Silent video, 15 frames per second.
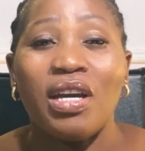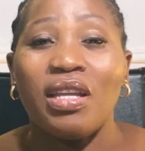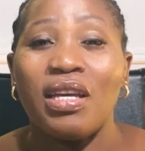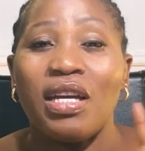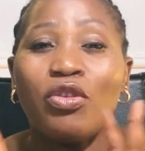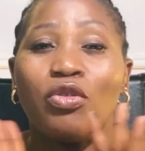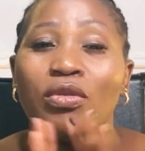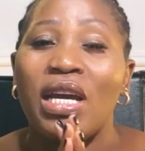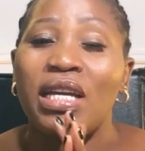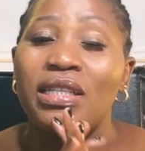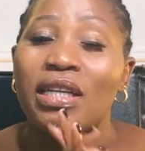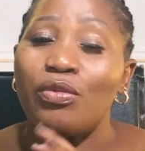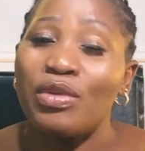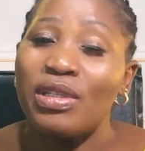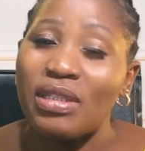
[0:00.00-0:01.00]
that
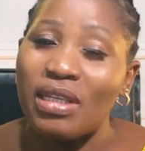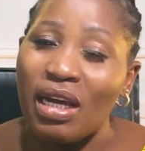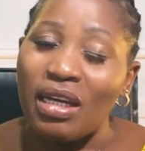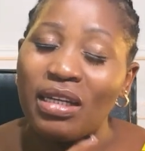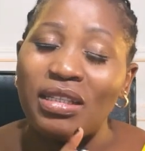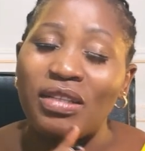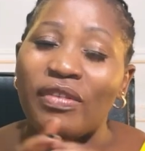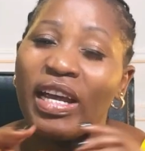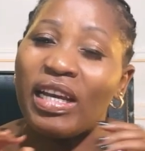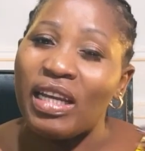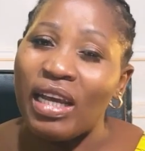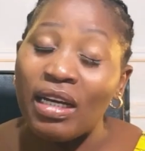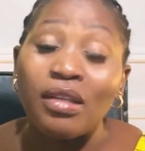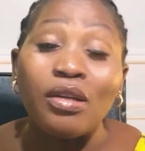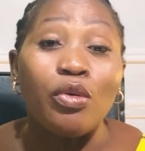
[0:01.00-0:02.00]
united we stand,
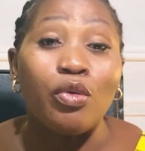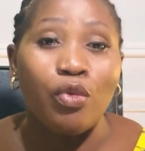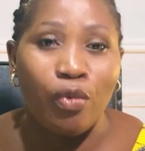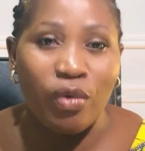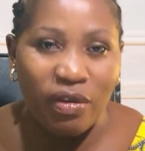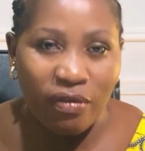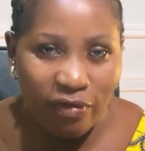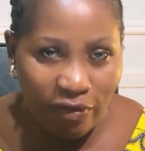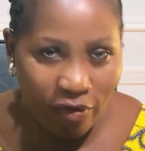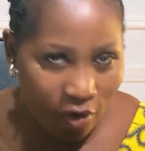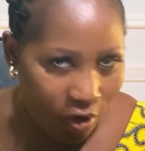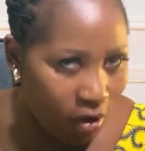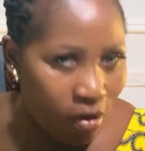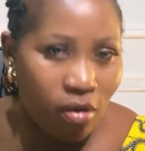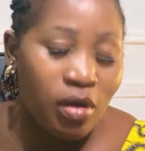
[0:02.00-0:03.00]
divided we
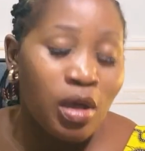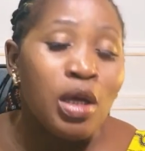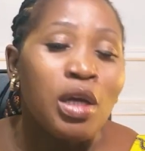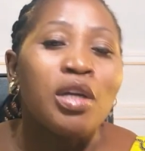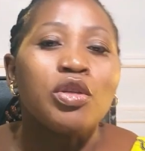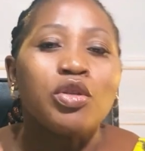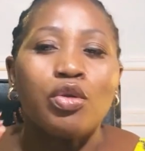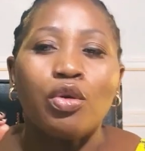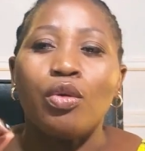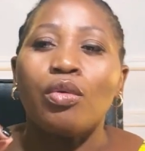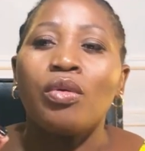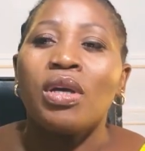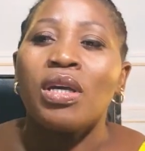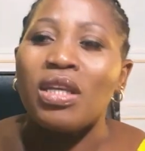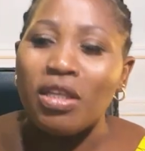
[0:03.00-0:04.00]
fall. So
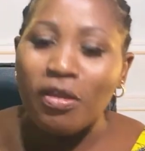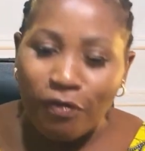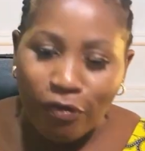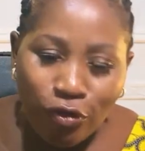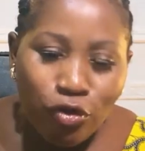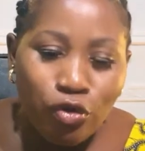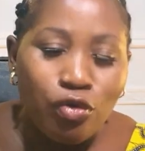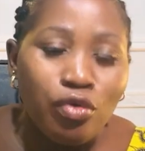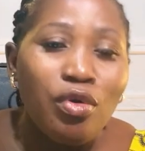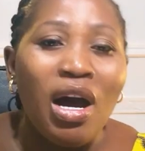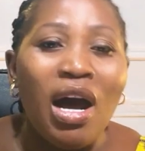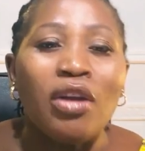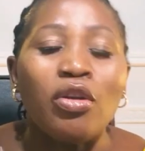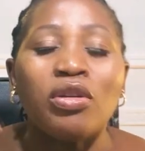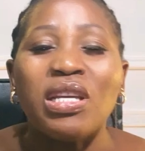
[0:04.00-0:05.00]
if you
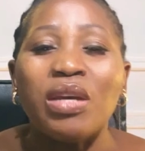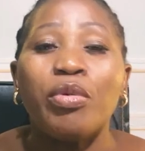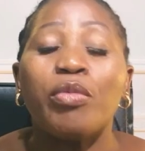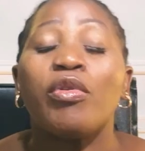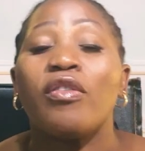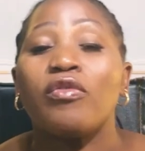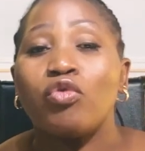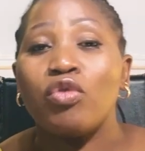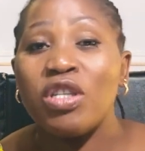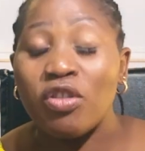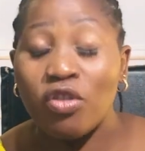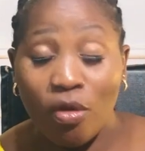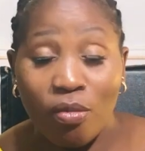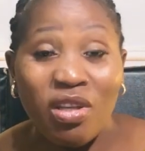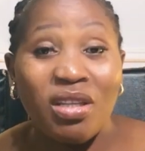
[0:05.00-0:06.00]
are not capable of doing
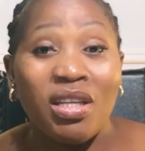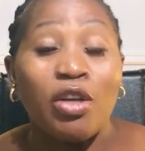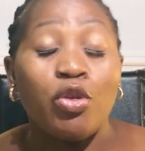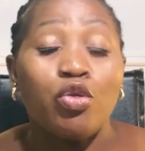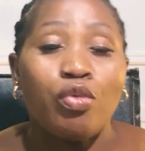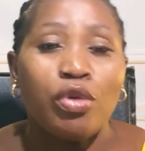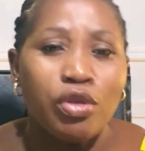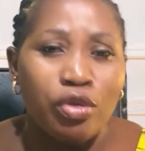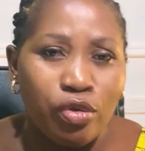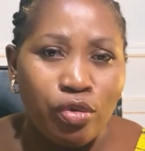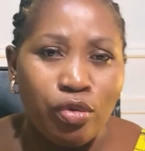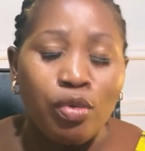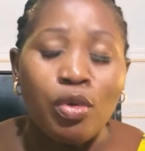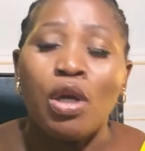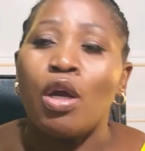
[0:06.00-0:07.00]
something that you want to
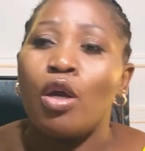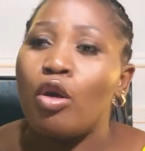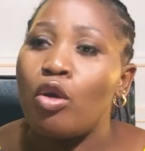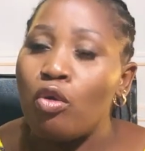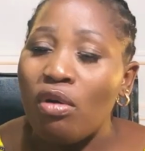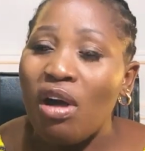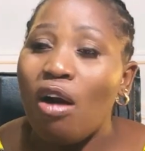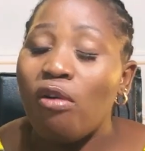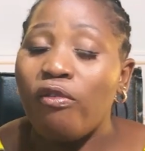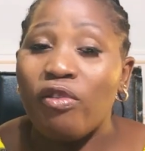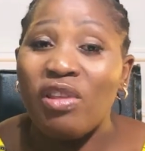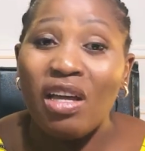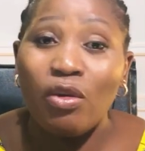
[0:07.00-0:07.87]
do, look out for that